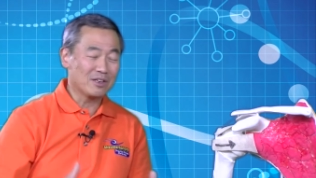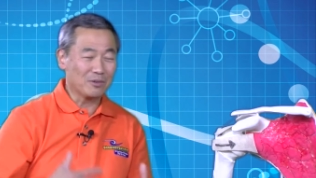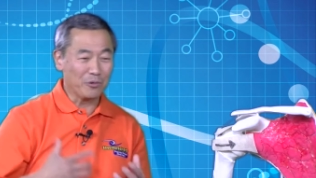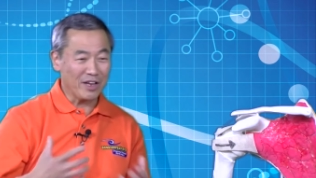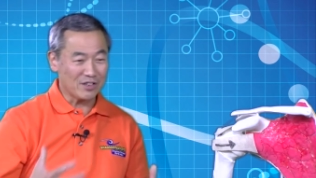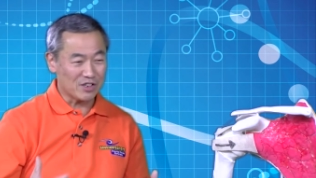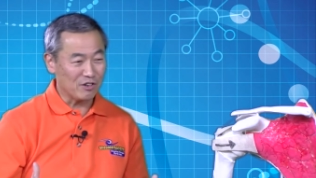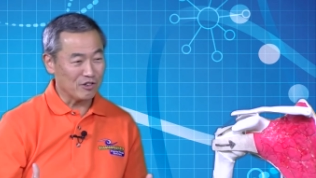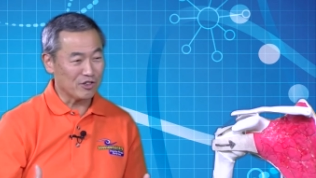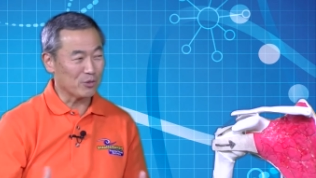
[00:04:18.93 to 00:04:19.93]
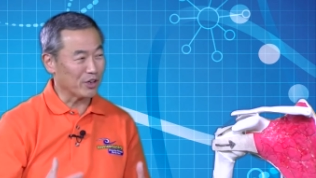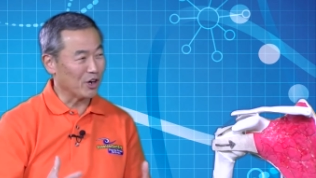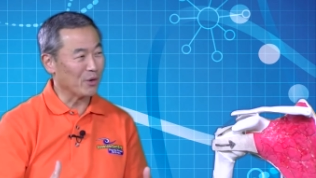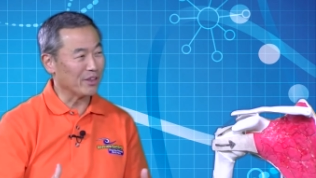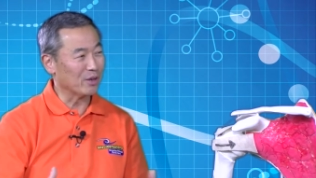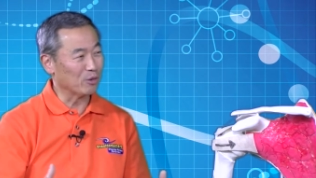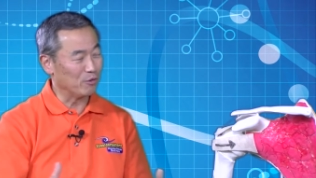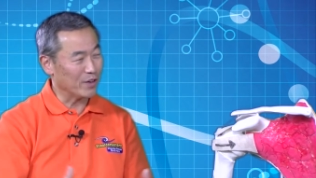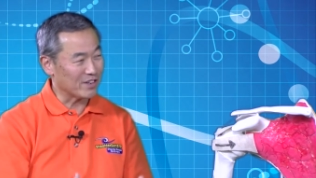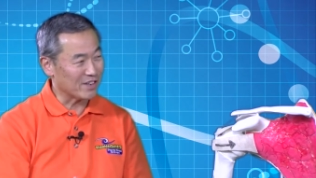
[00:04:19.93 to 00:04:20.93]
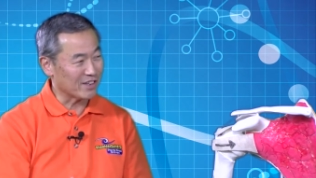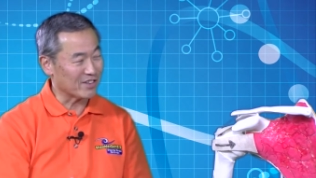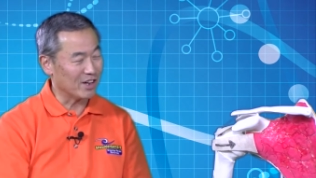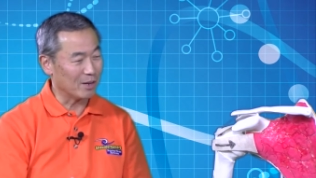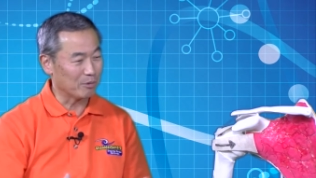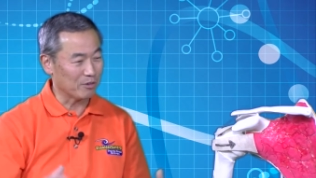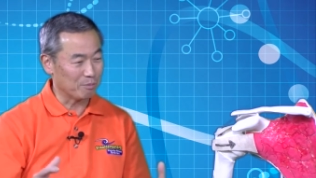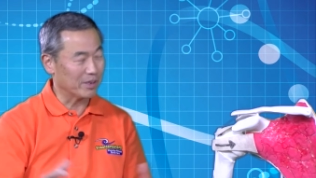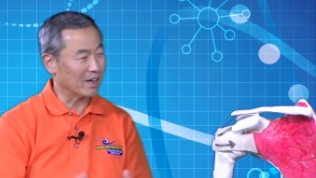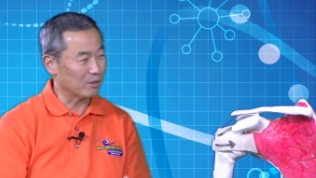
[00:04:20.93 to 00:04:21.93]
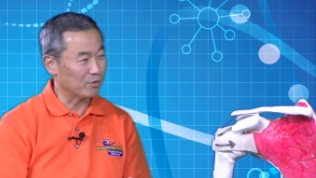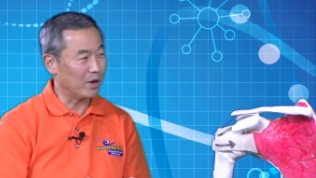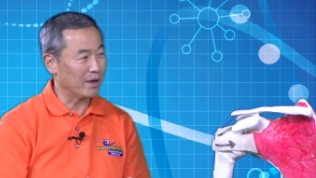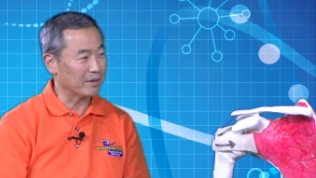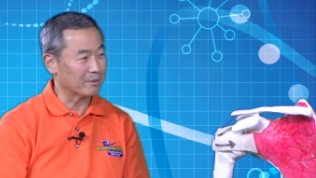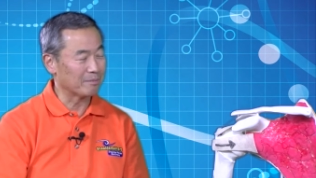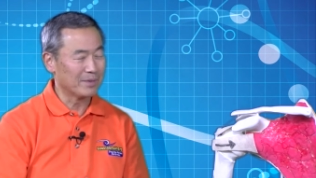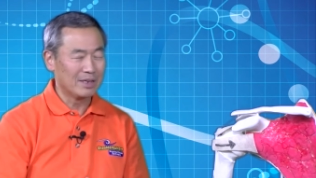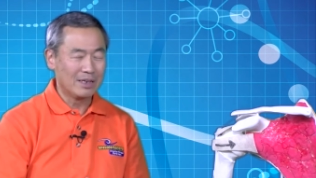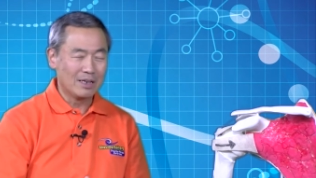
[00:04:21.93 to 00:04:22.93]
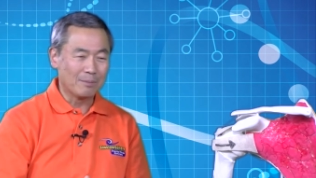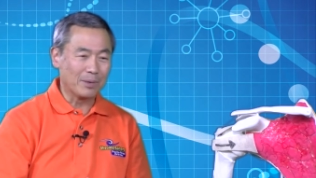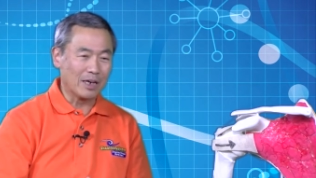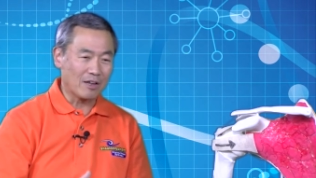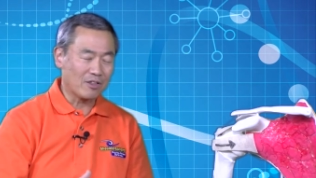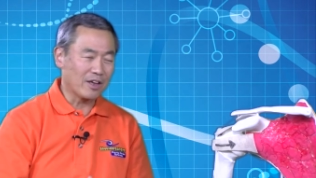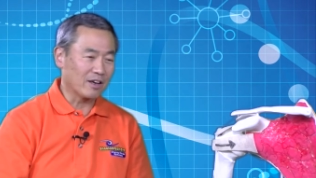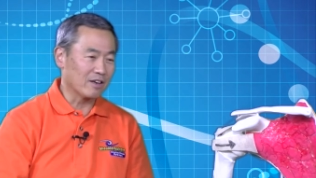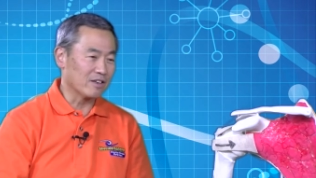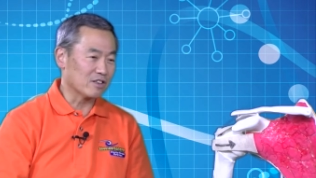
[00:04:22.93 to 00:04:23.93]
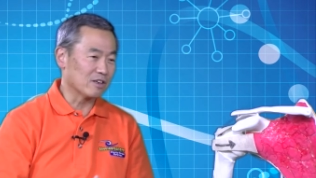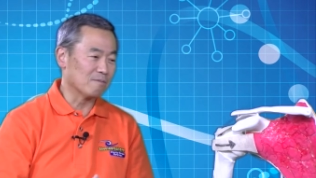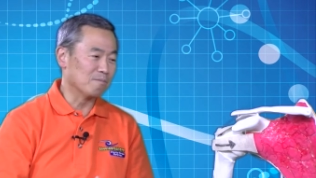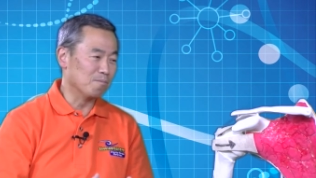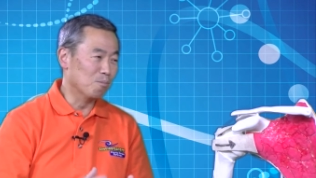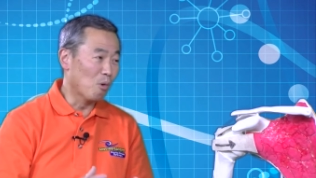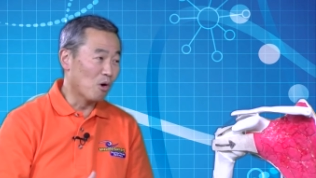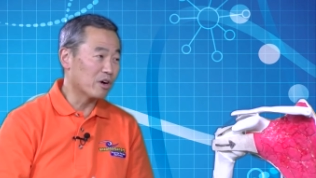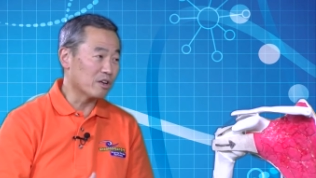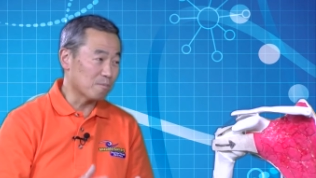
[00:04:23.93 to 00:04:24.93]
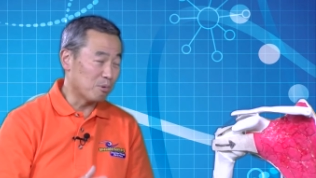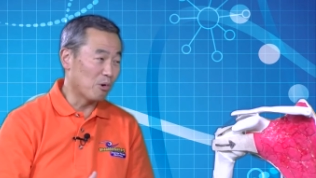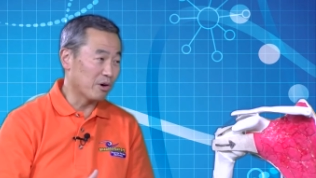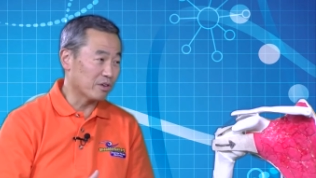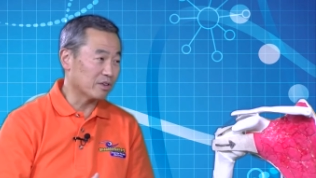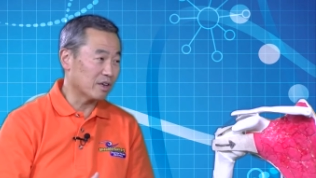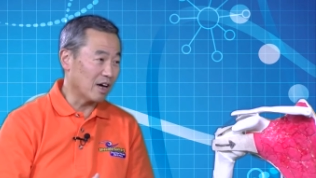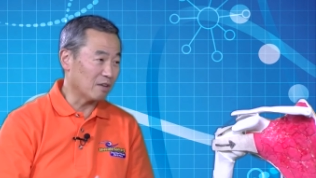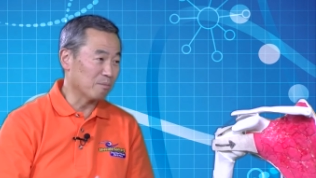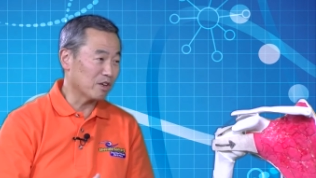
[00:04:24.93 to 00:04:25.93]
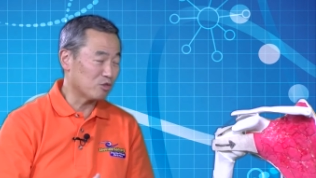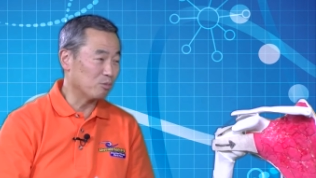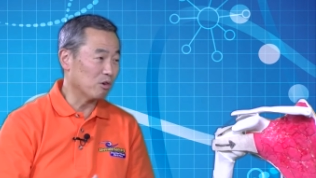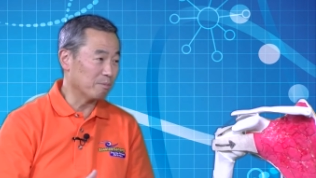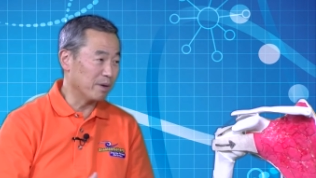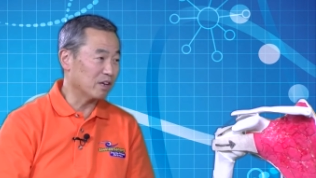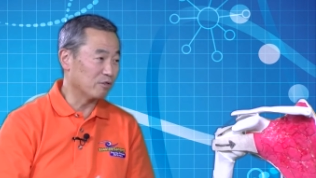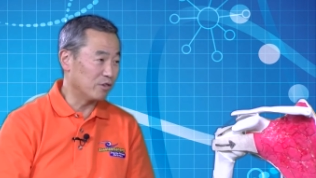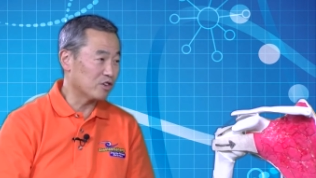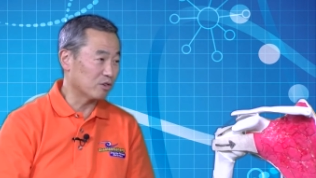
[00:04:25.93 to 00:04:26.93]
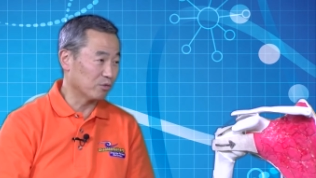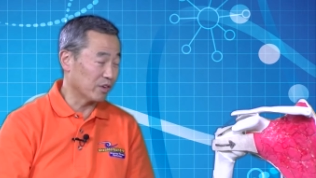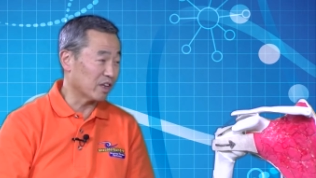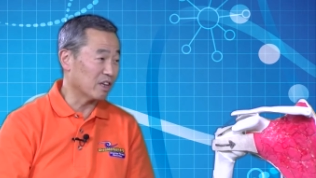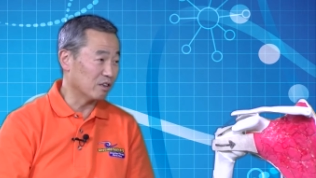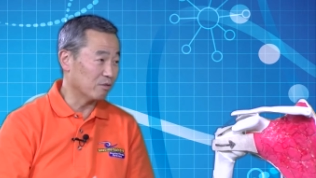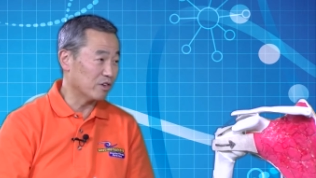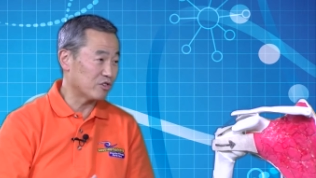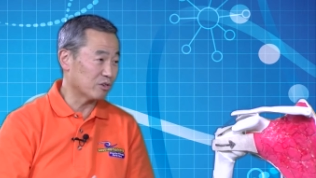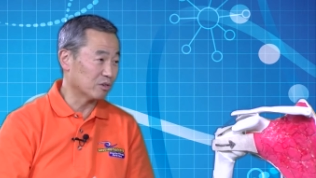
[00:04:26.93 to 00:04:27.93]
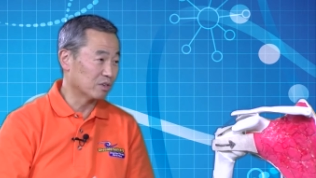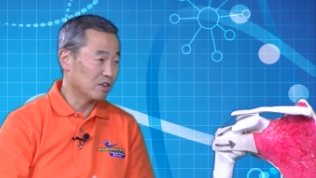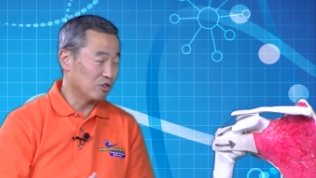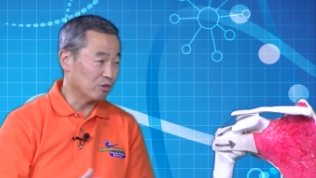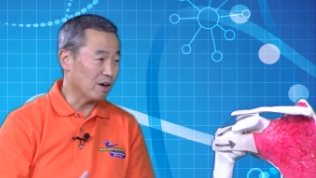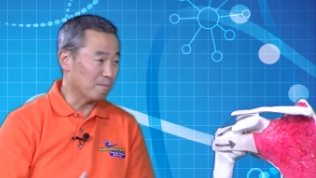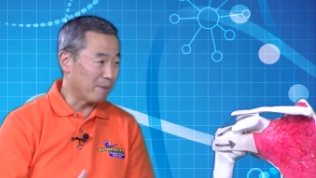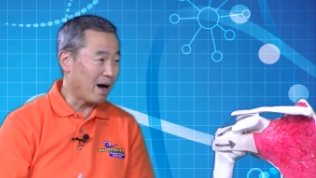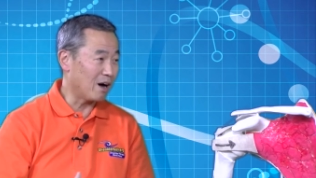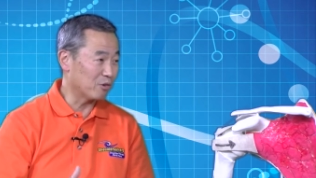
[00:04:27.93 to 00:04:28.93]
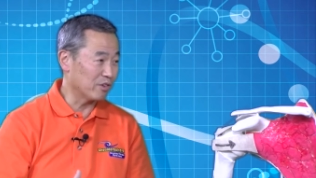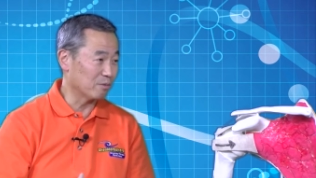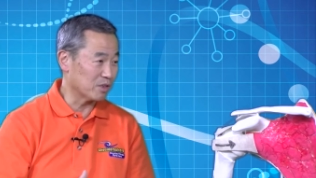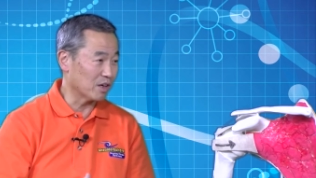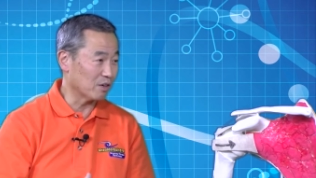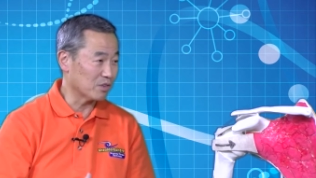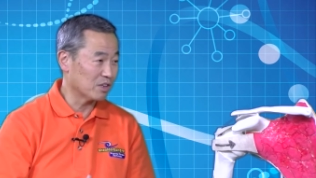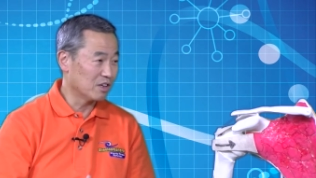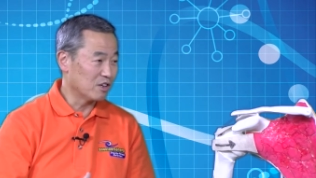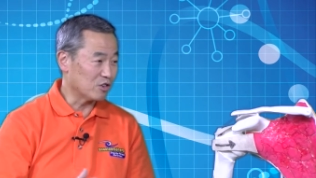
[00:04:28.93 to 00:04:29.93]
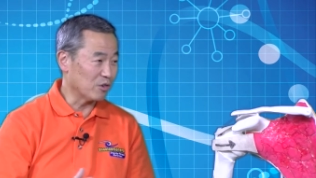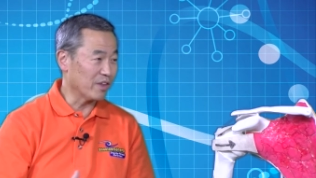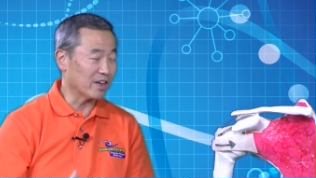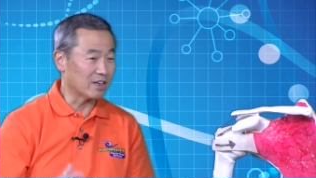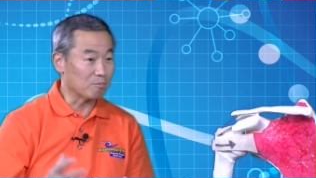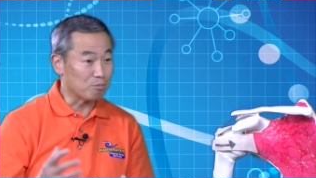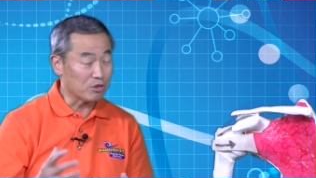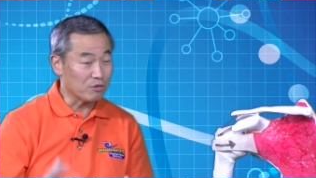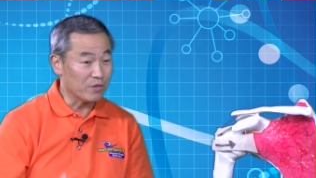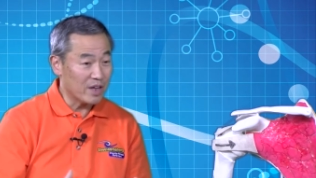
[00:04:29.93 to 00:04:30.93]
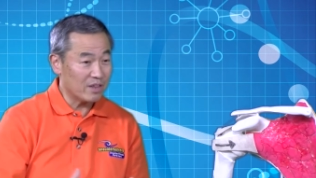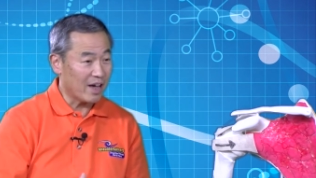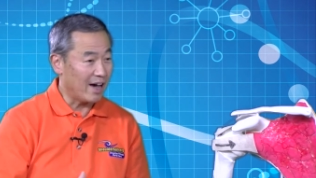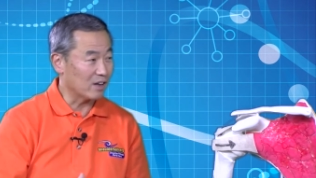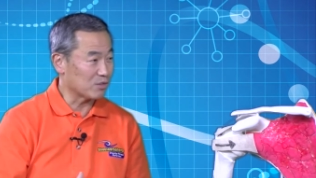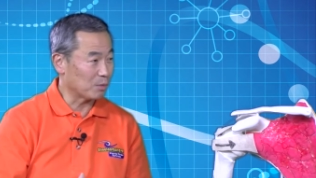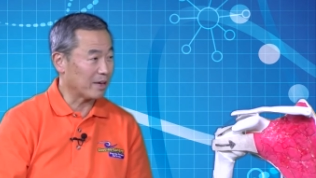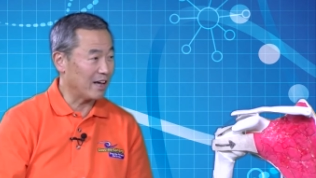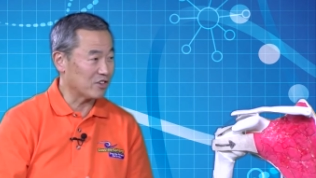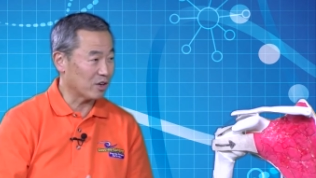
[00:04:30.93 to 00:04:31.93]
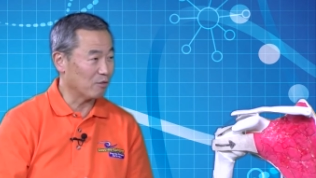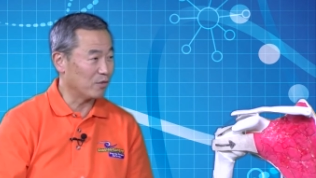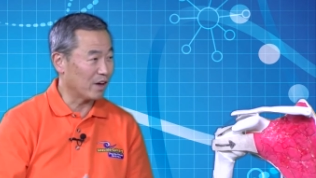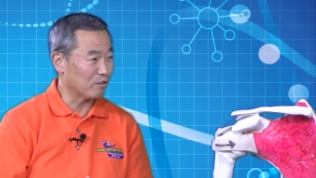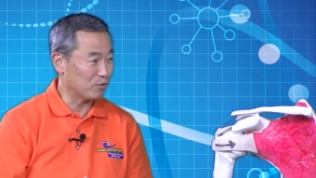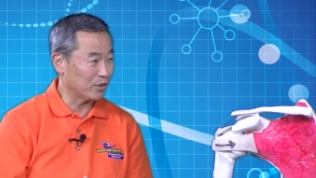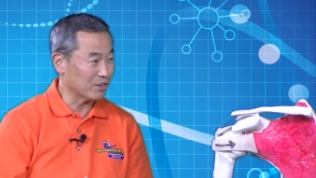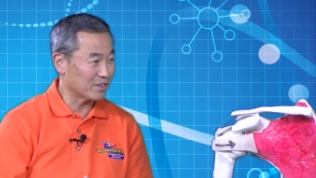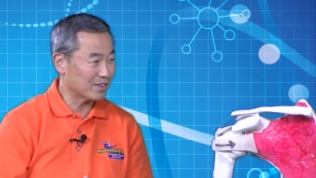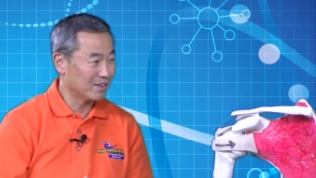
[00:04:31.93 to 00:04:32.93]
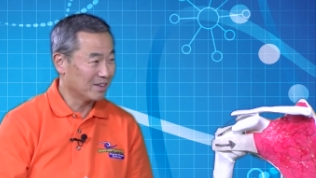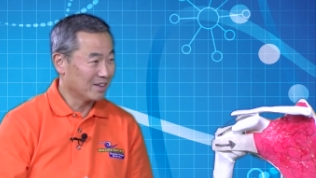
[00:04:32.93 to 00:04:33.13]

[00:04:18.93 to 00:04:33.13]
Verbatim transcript: we as surgeons, we go in there, we fix things up, we put out the fire. But I think it is uh, more important and much more beneficial for the individual to empower themselves so they can prevent the house from catching on fire first. Right.